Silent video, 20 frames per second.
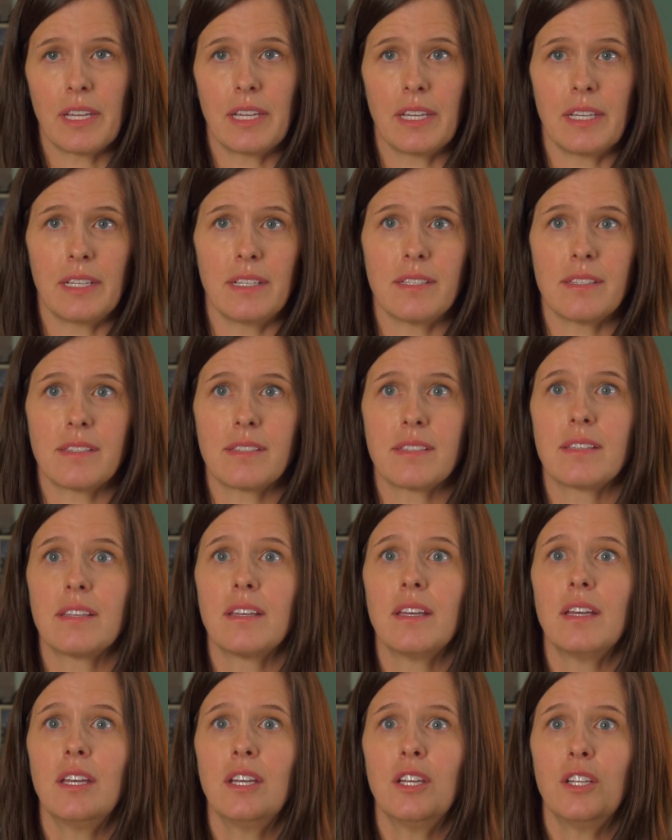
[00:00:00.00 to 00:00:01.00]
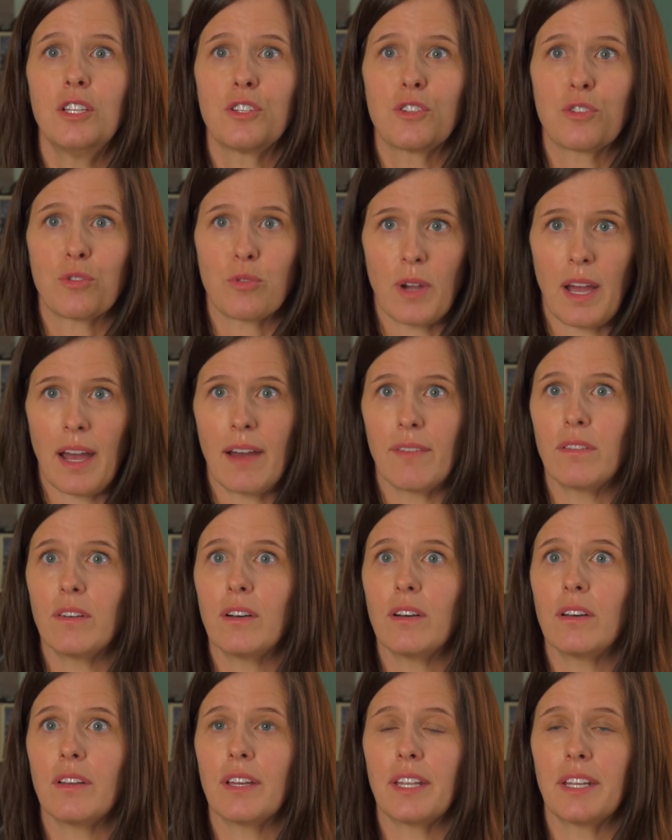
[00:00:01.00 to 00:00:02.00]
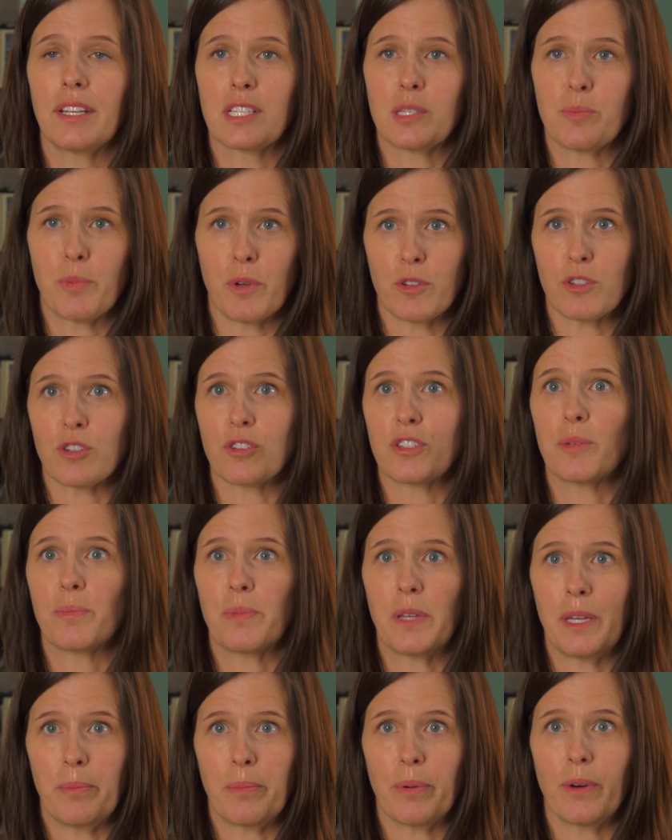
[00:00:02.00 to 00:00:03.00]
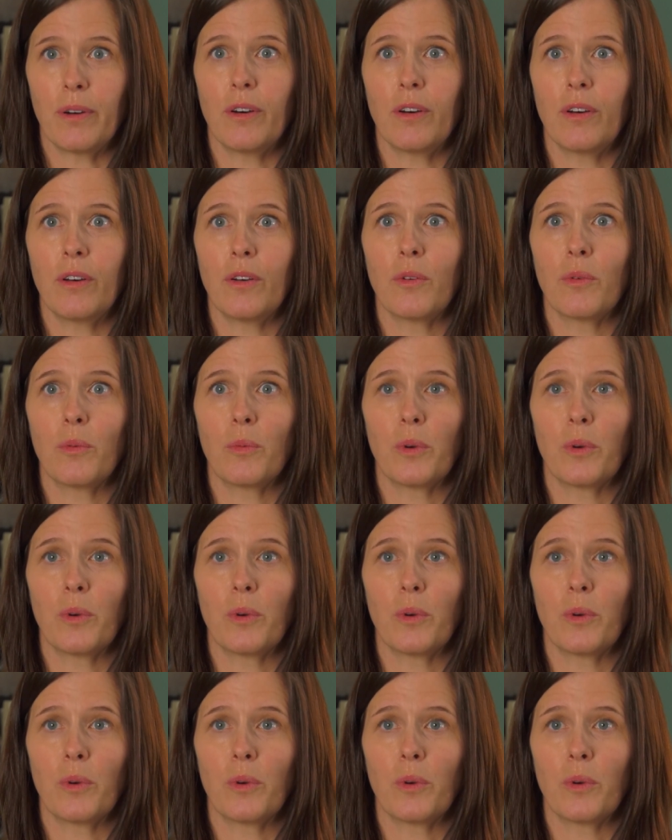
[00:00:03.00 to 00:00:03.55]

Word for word: is travel and exposure to people